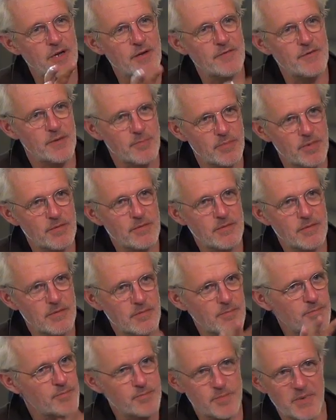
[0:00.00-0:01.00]
every
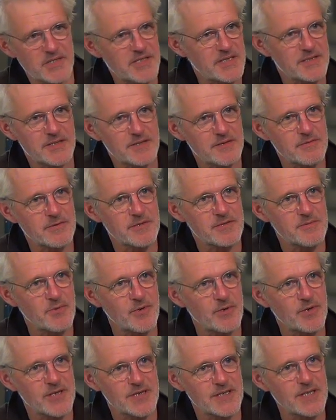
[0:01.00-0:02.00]
passenger who's
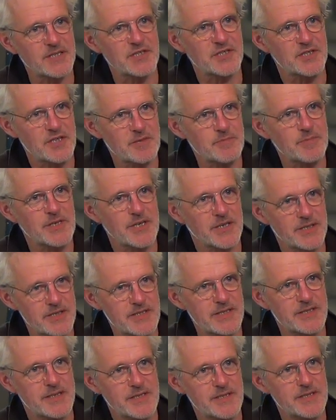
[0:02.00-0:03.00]
boarding that ship gets
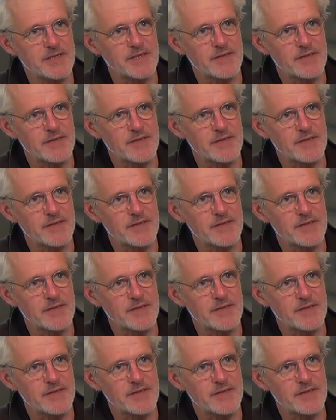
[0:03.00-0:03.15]
this